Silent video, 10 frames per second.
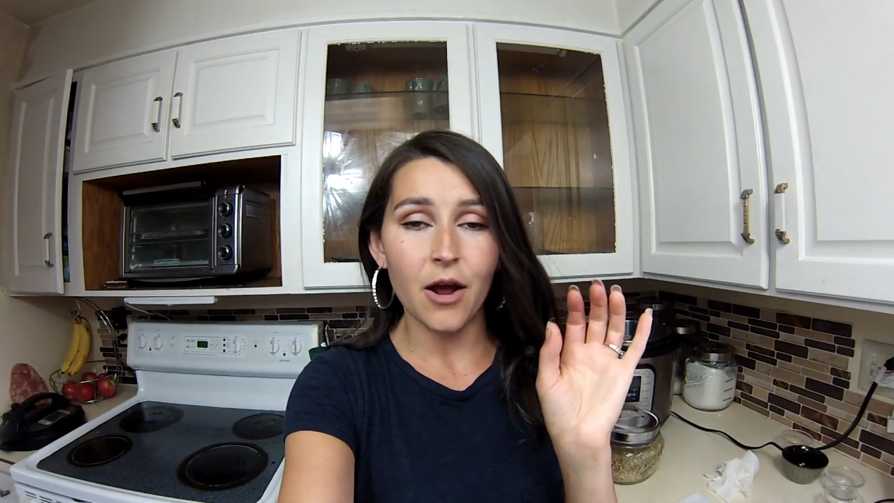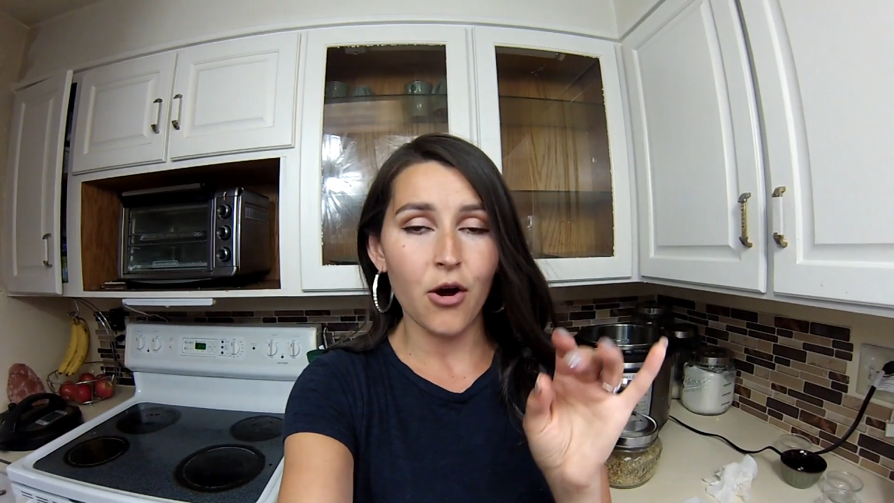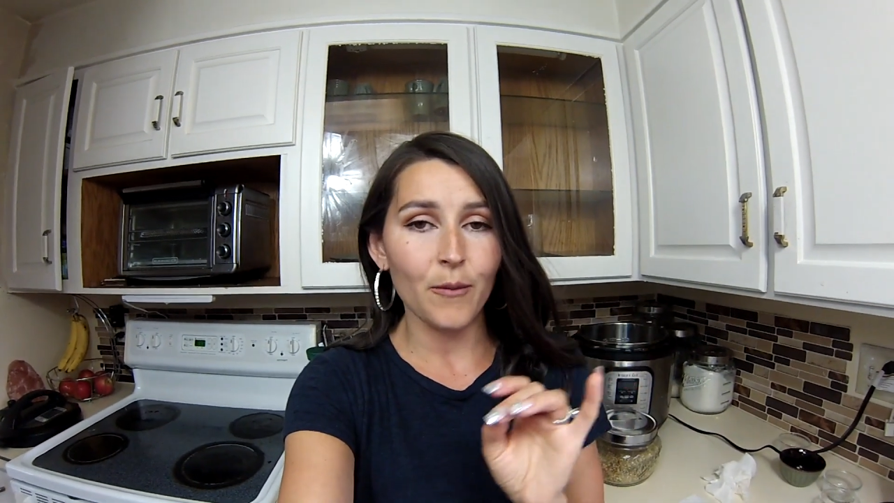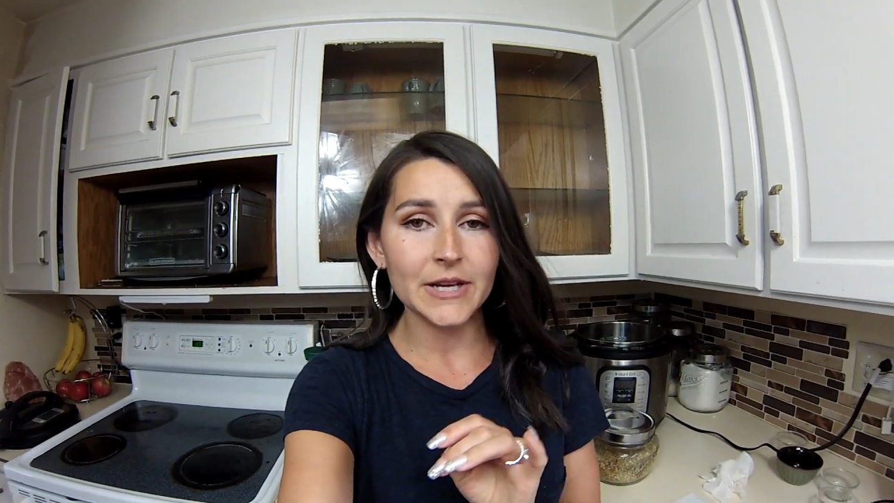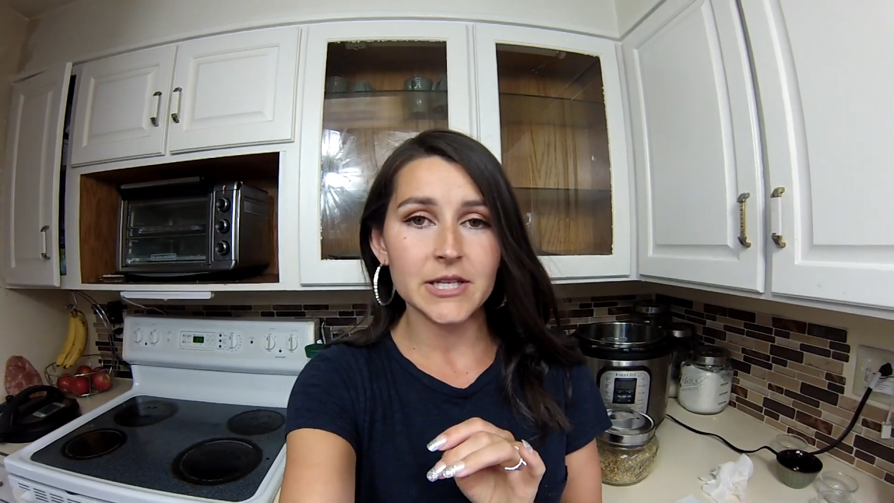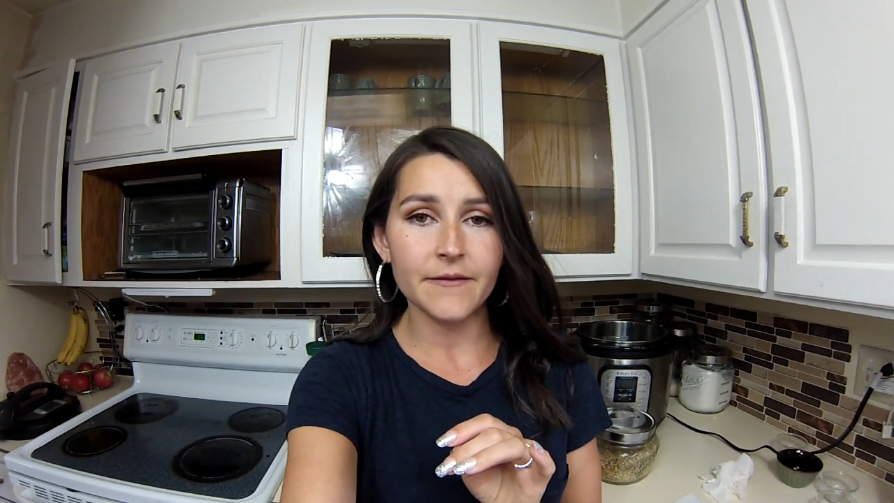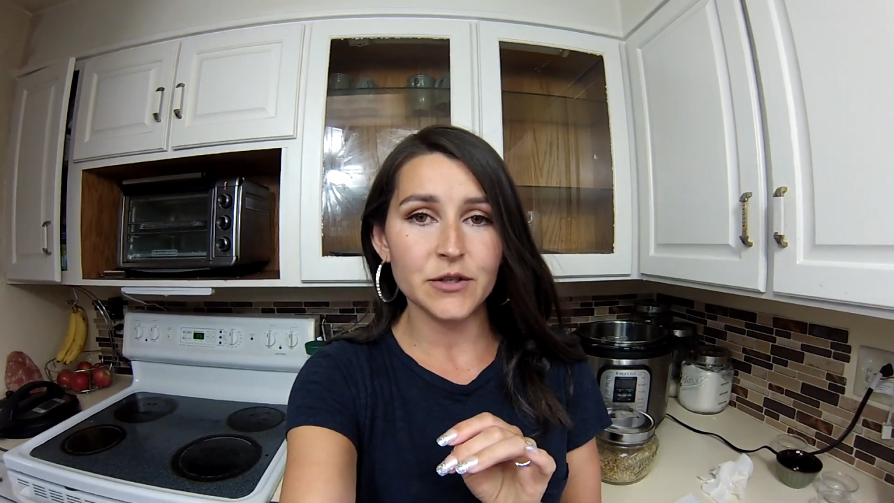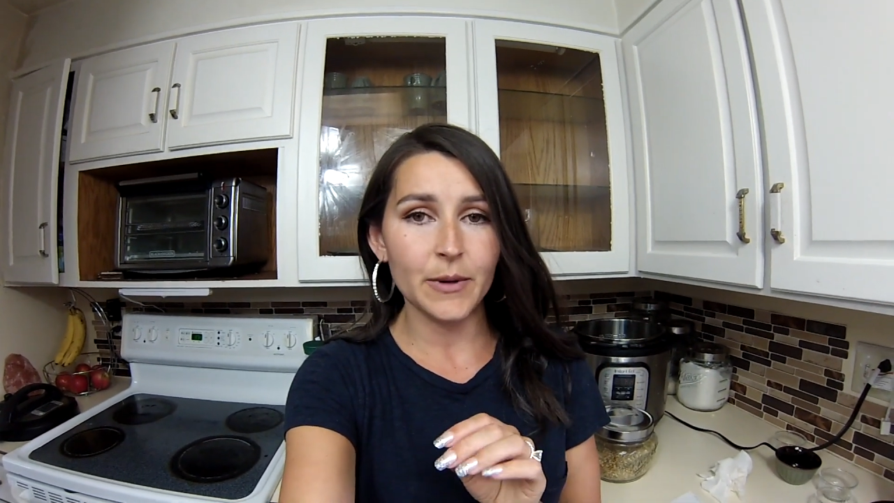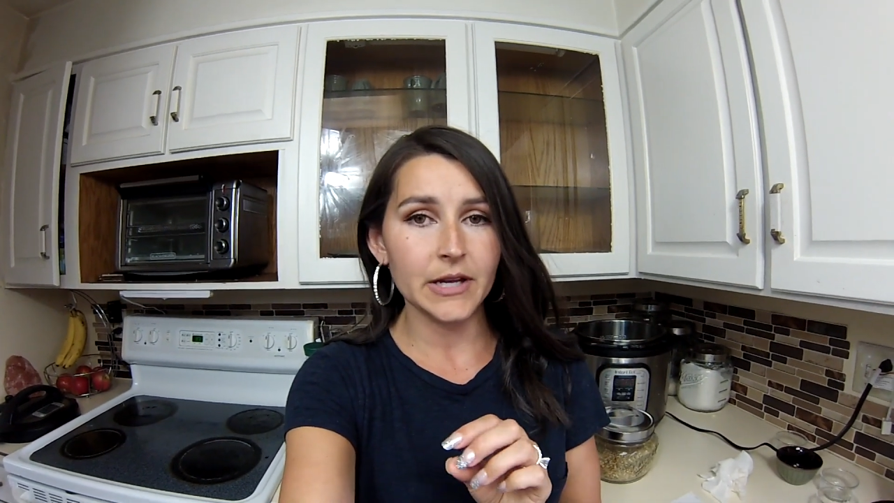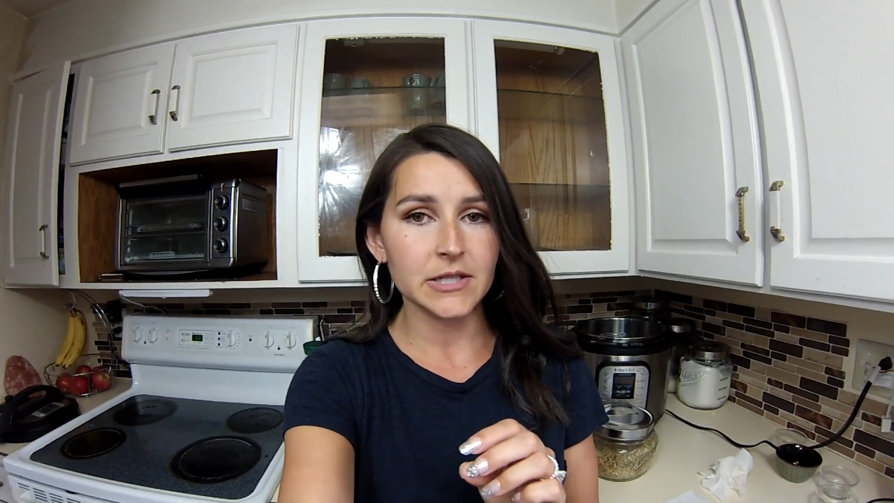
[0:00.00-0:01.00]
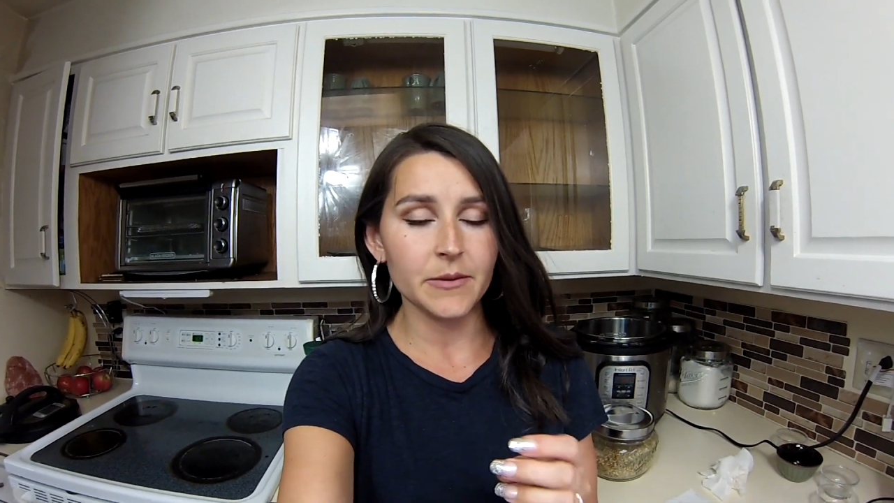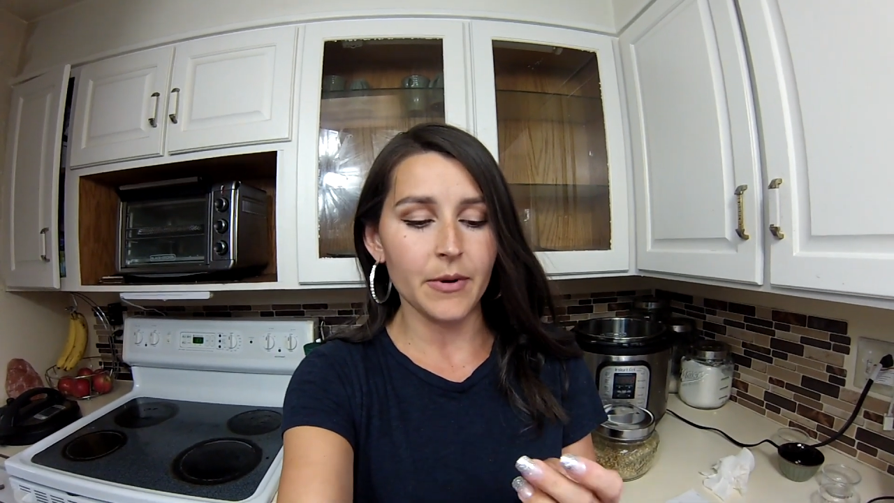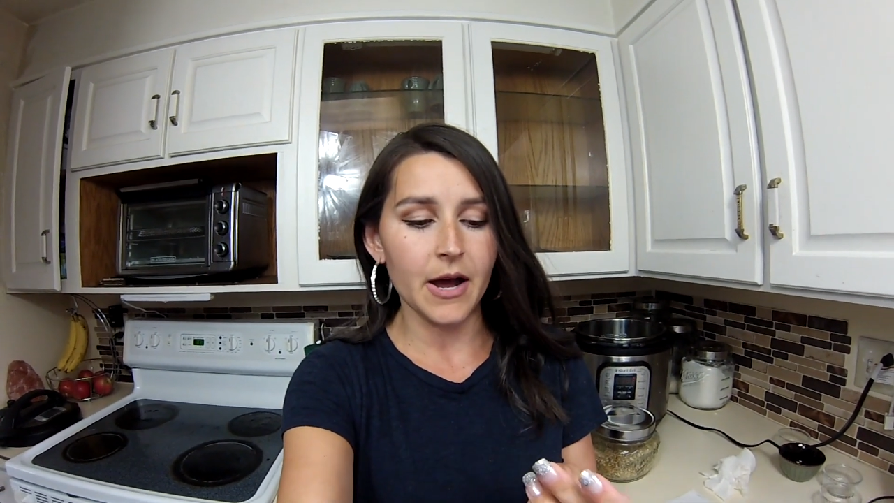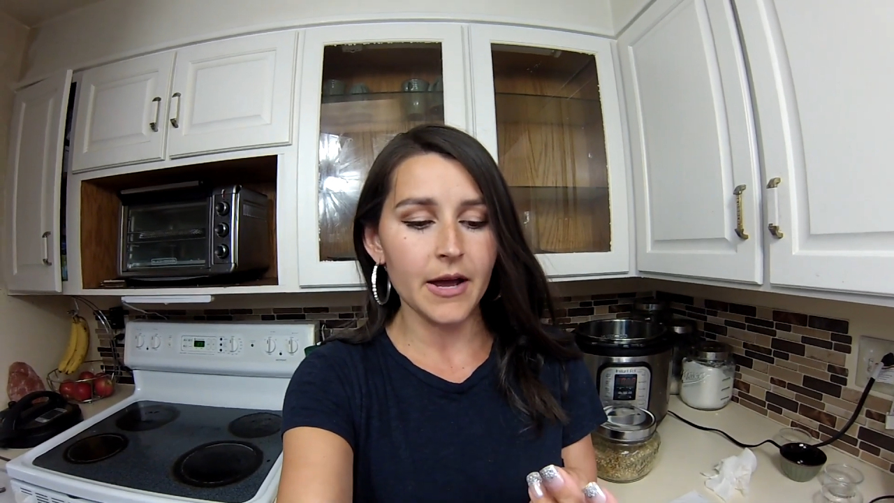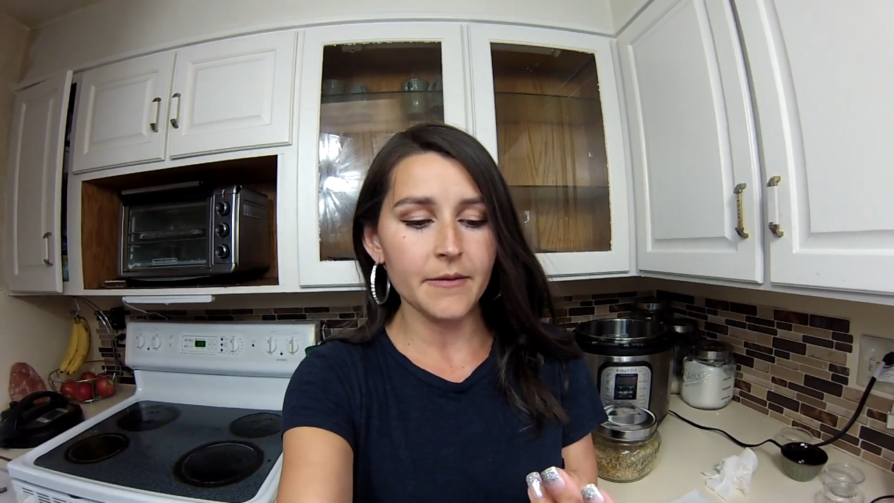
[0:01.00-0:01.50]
all my stuff to my Instant Pot.